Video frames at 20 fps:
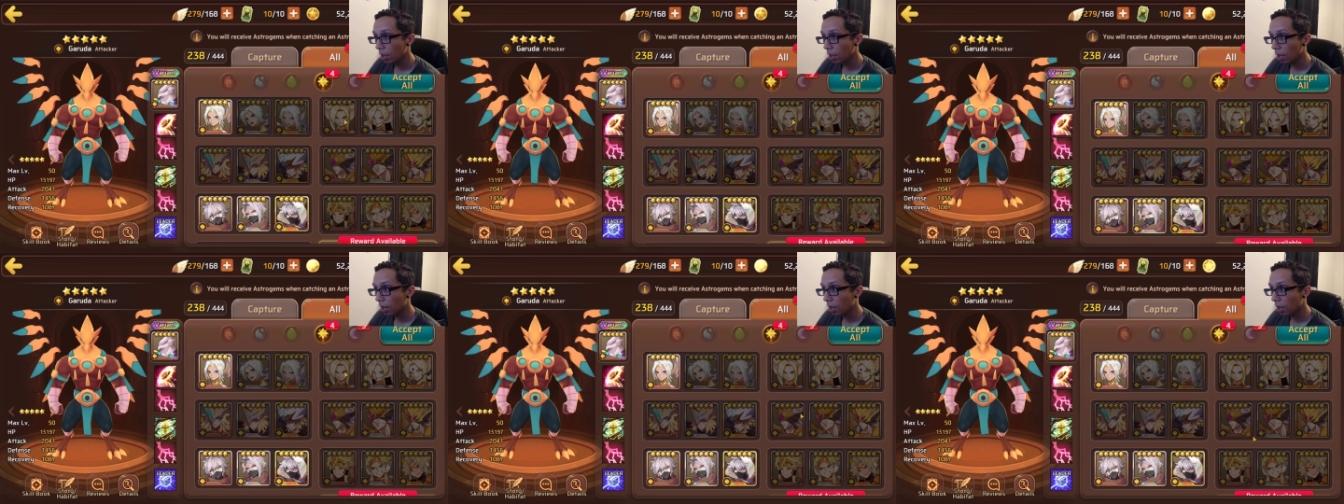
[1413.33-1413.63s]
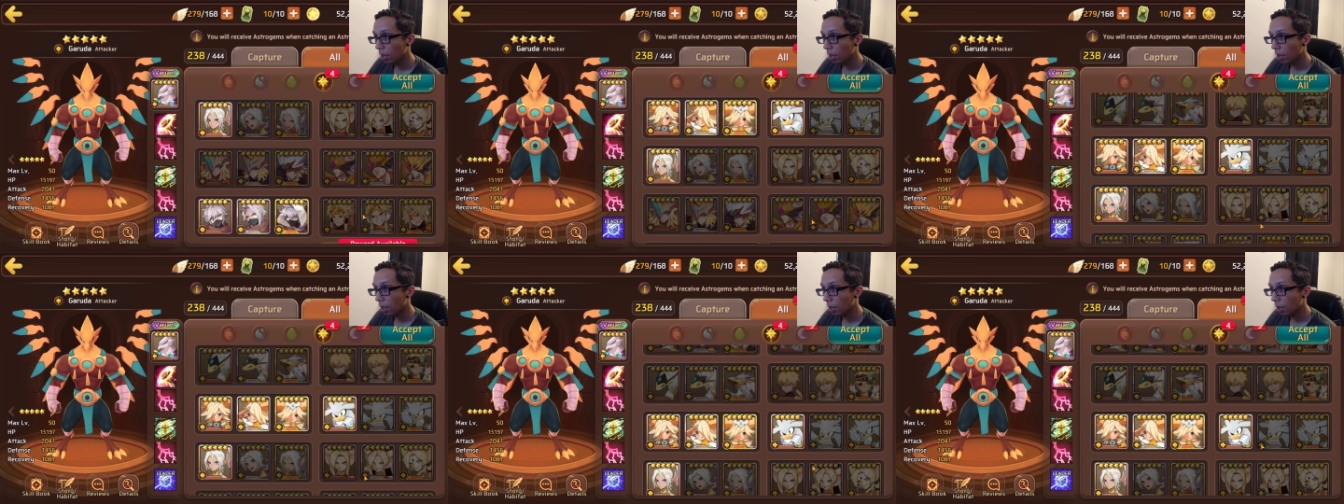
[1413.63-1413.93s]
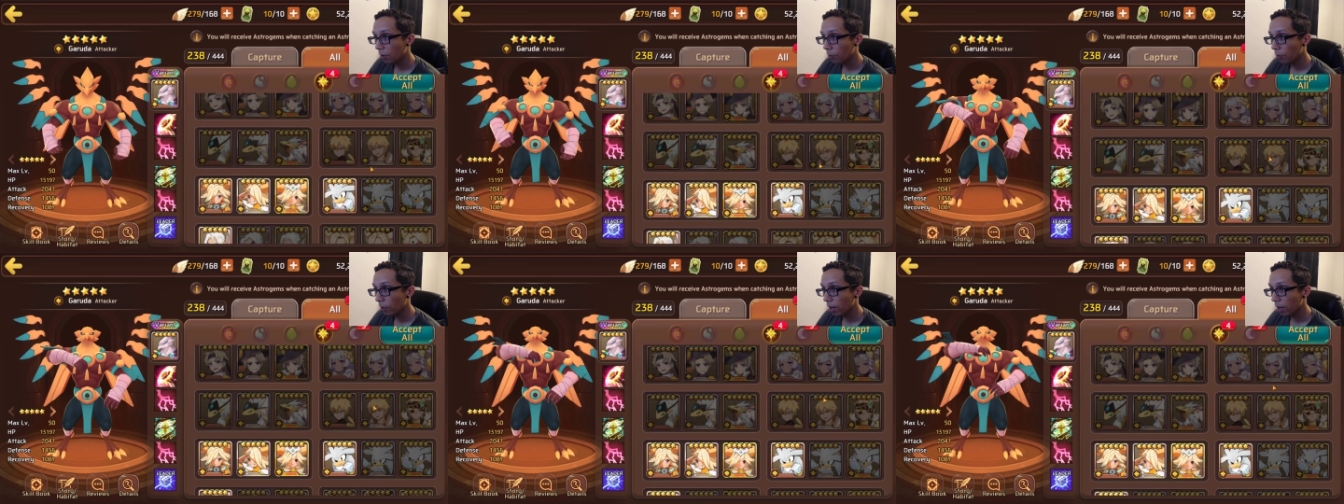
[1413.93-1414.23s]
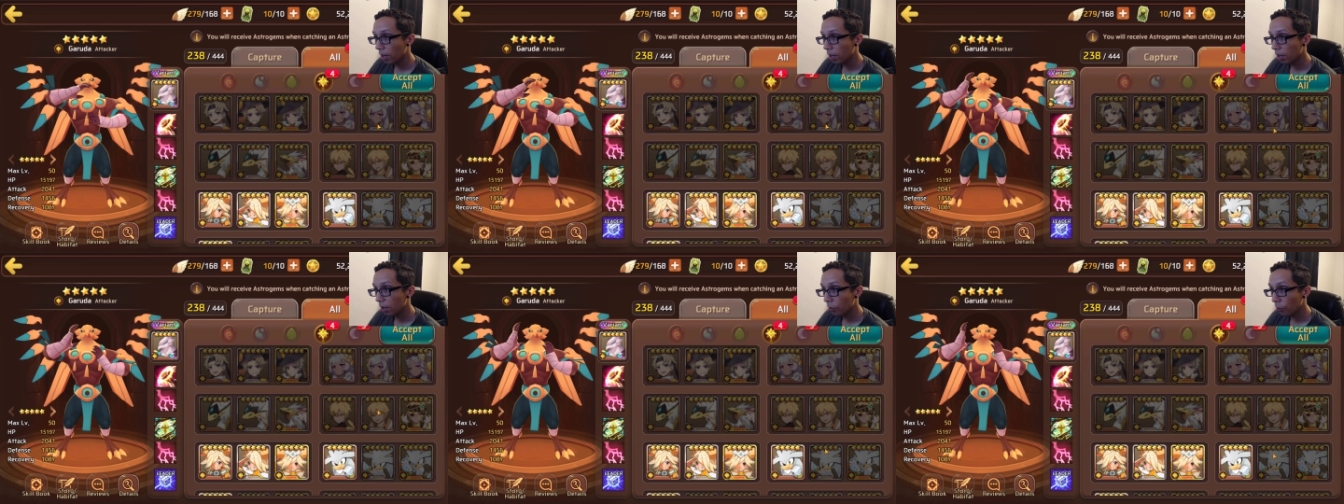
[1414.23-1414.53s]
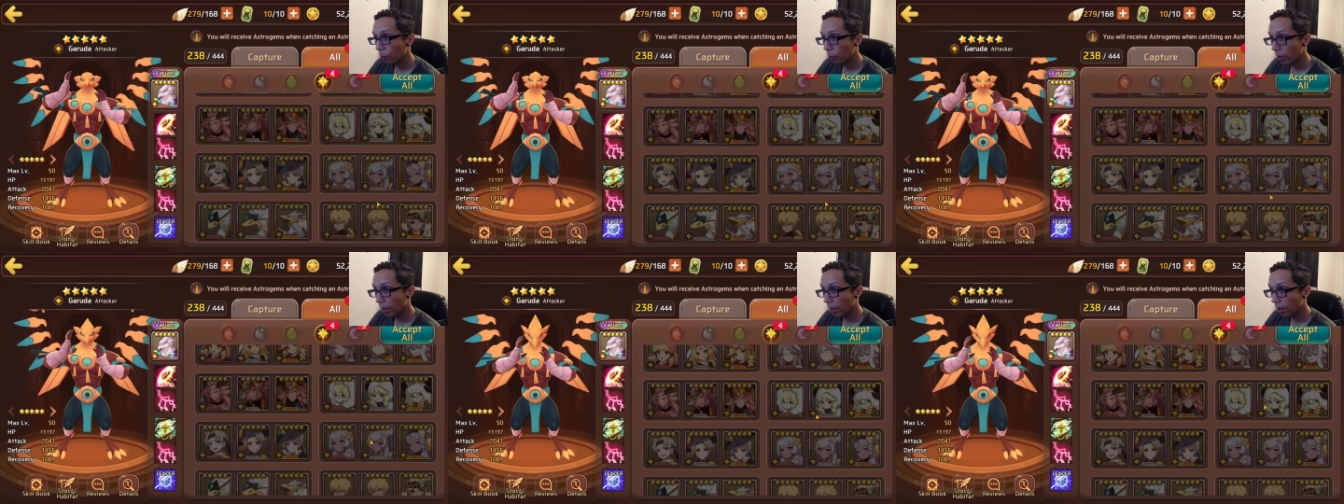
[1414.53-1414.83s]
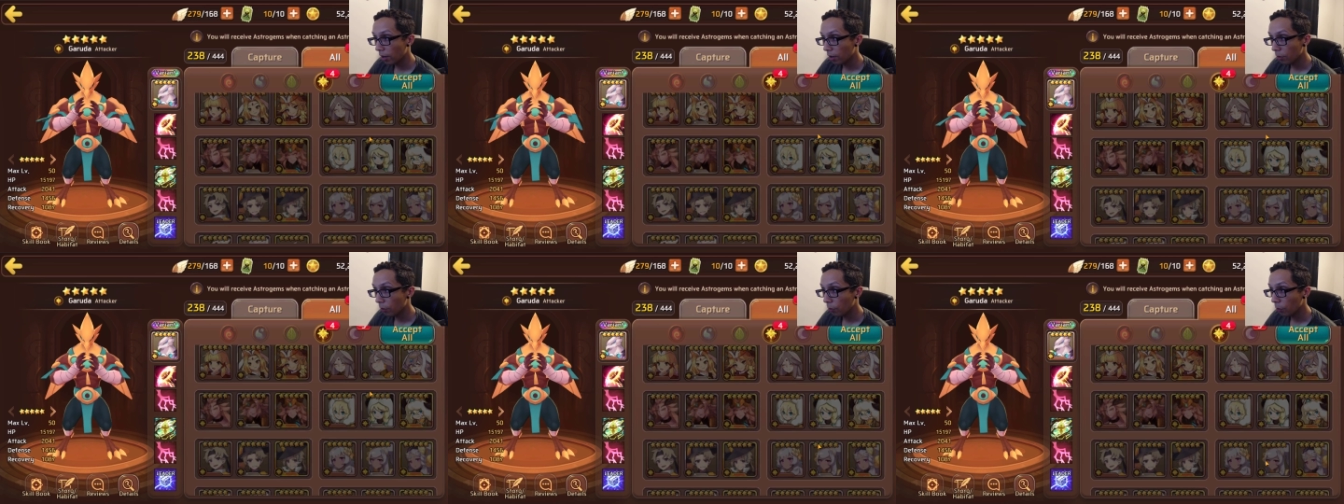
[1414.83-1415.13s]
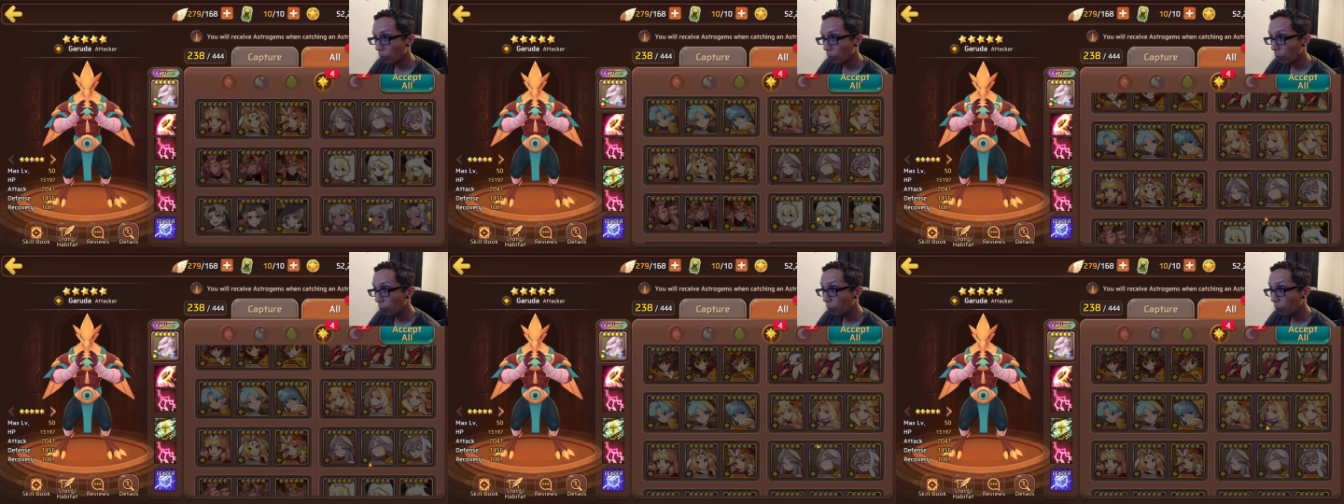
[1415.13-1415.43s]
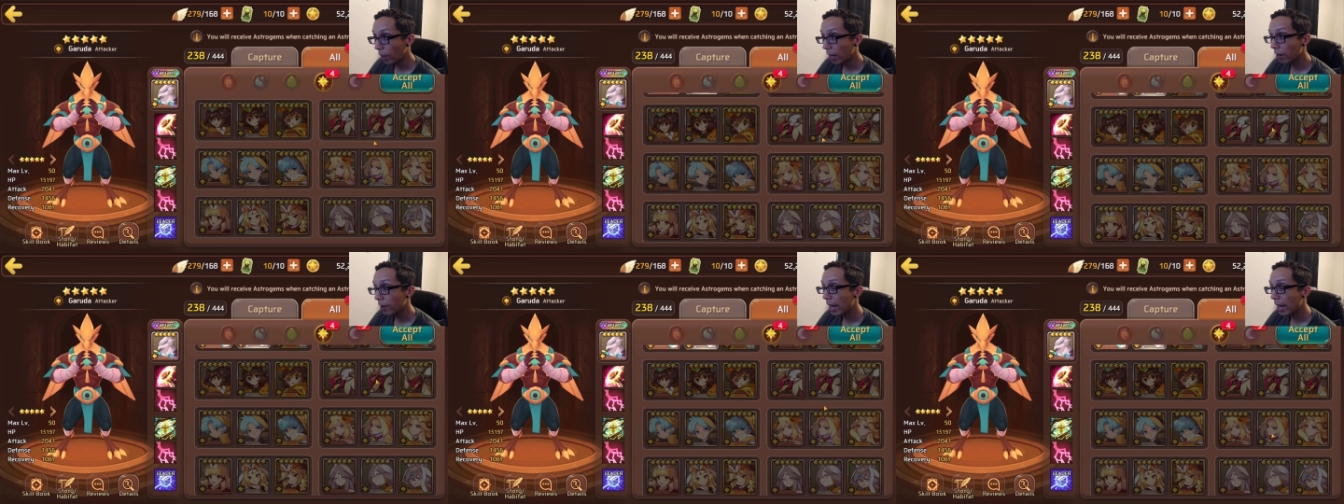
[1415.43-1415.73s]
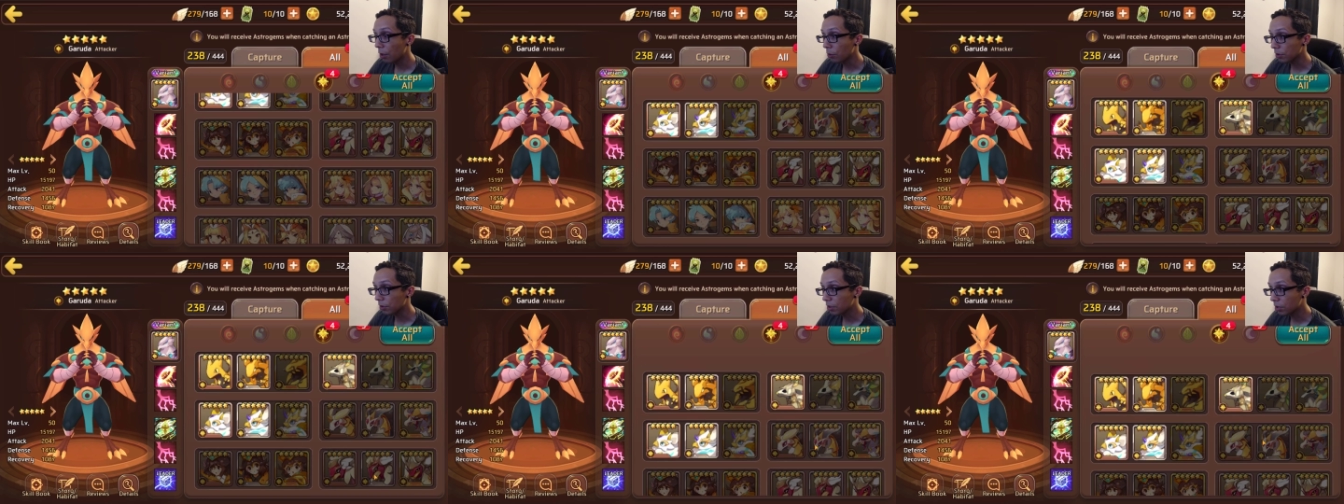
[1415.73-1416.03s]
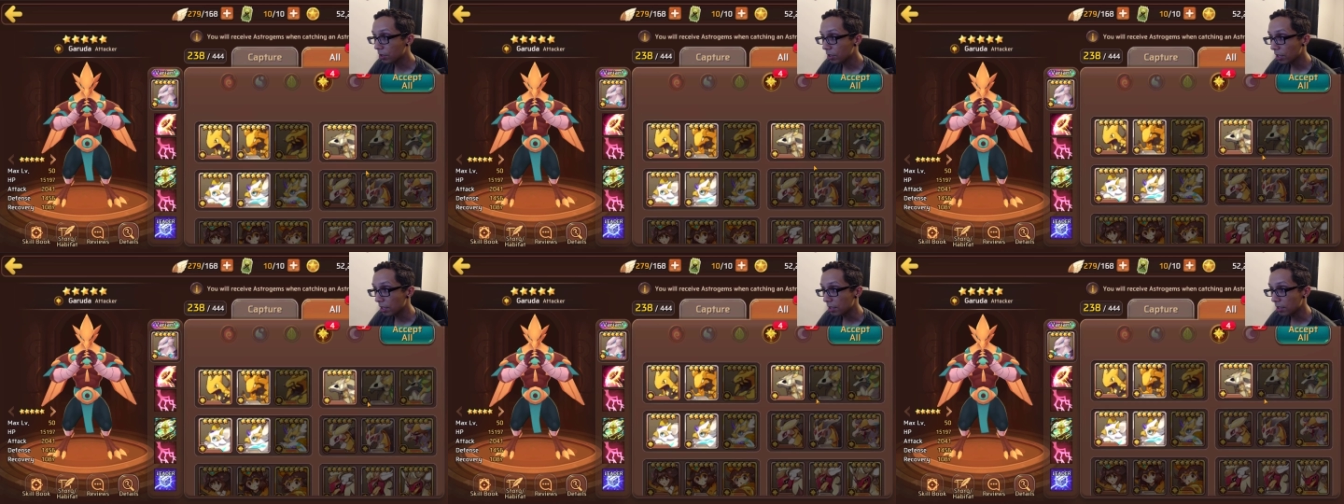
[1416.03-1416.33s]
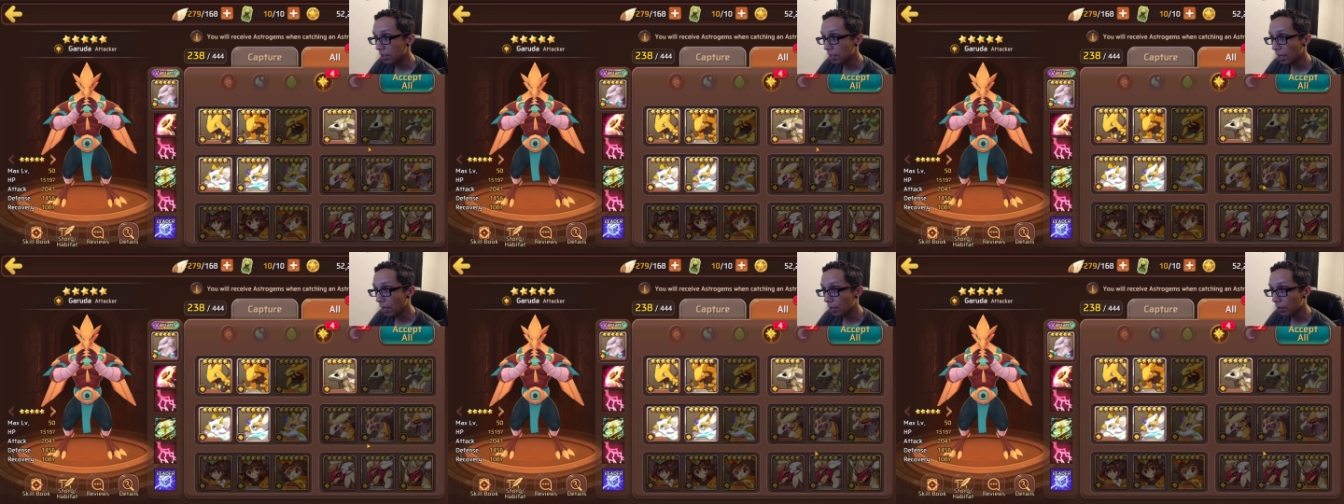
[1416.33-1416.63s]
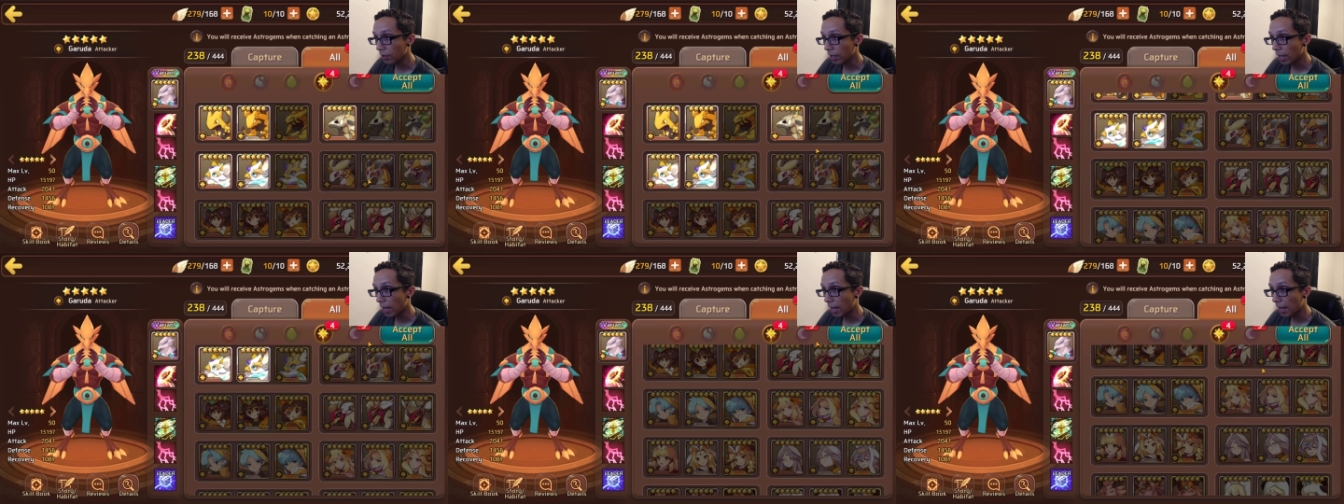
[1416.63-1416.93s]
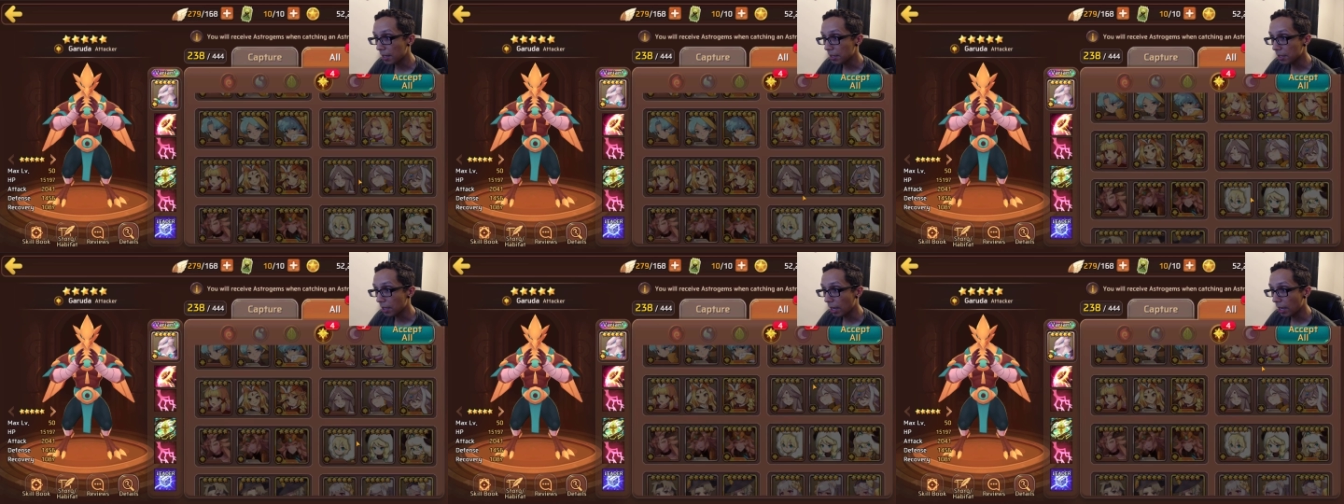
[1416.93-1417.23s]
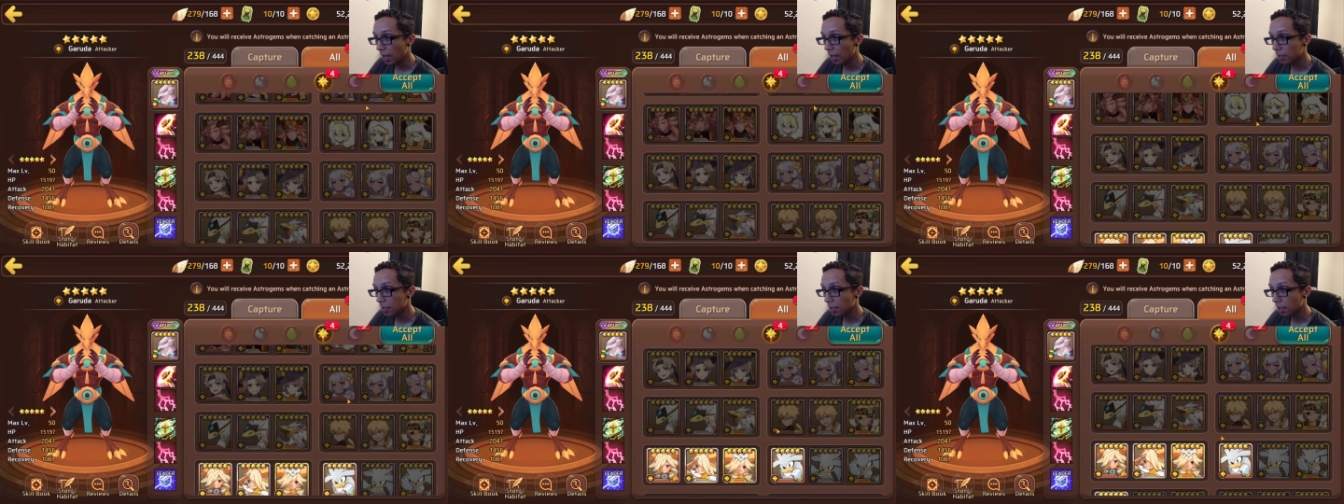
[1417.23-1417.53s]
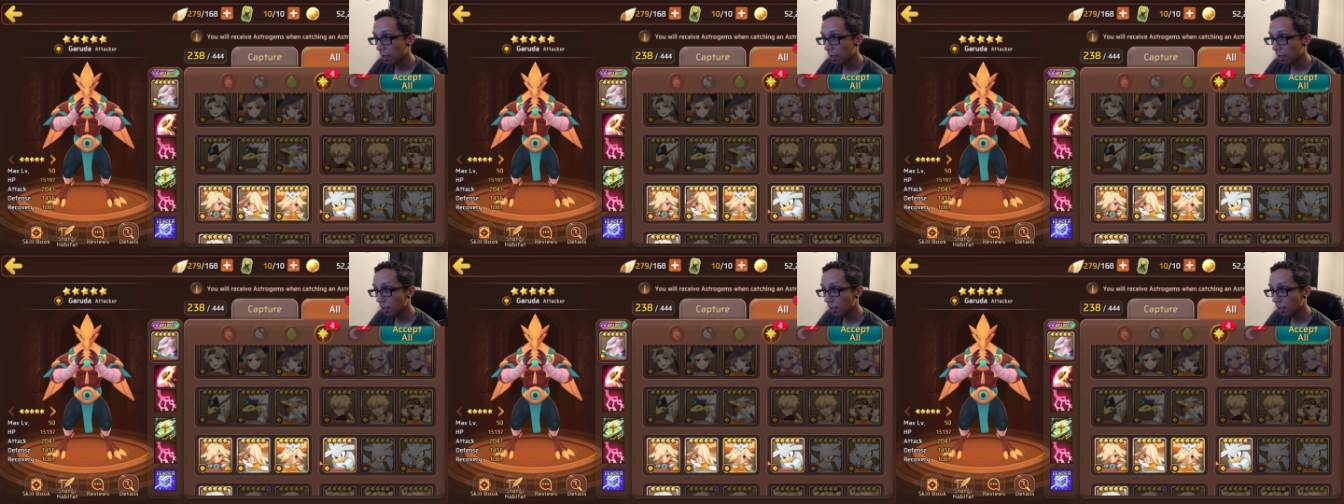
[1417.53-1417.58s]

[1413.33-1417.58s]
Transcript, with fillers: Uh, where, well, where else is the other guys at?